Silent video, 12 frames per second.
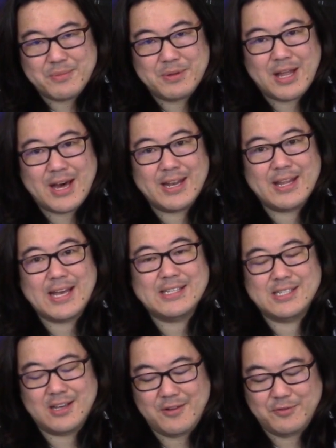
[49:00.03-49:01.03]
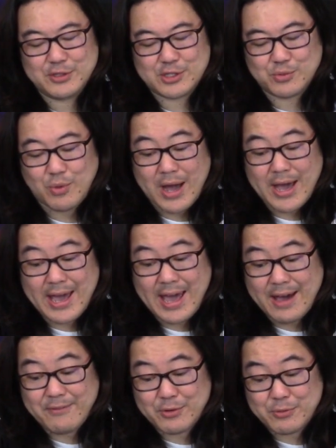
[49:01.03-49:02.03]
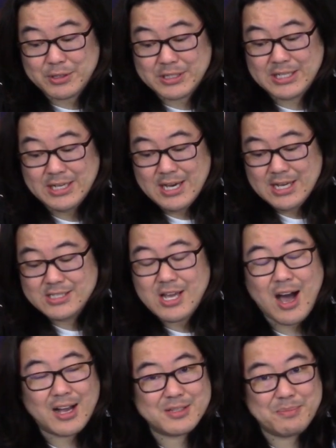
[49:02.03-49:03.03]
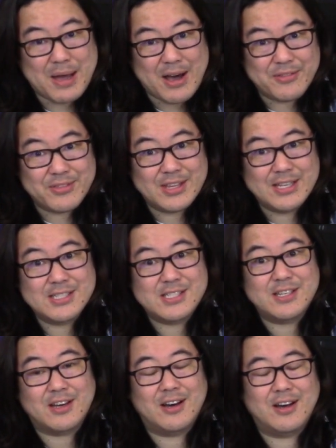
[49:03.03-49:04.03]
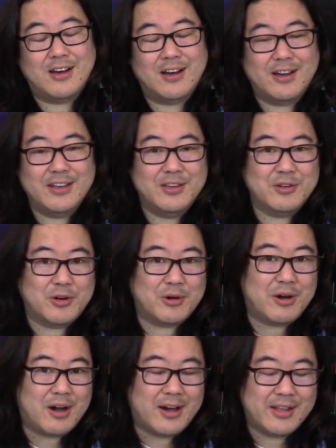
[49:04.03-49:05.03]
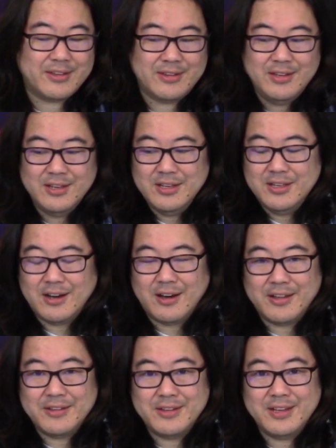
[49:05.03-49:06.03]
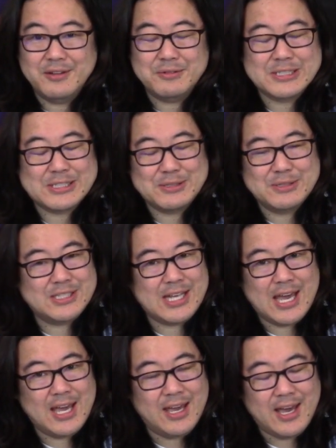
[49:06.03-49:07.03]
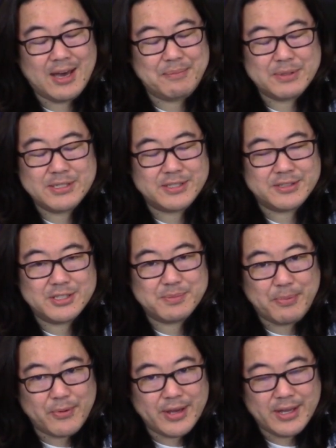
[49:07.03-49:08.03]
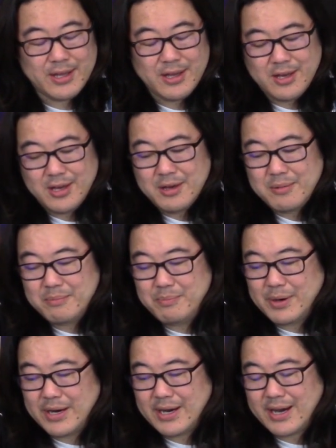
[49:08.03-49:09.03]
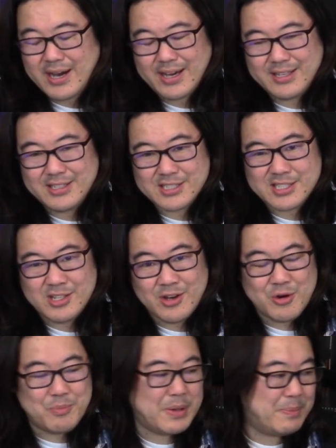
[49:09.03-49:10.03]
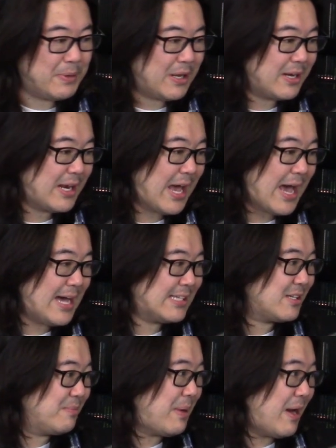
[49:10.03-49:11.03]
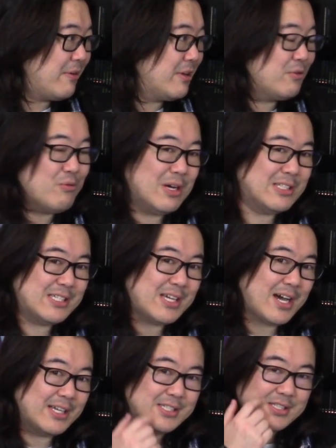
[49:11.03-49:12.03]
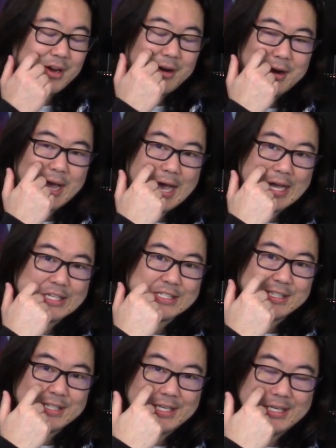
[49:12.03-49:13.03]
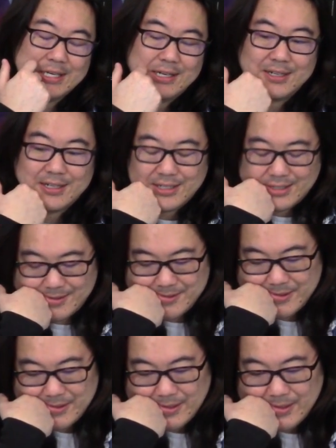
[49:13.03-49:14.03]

from a lot of that stuff, which is why I haven't really talked about this, uh, you know, on on it was Tuesday up until this point. But I just know people are gonna ask about it once I start actually uh,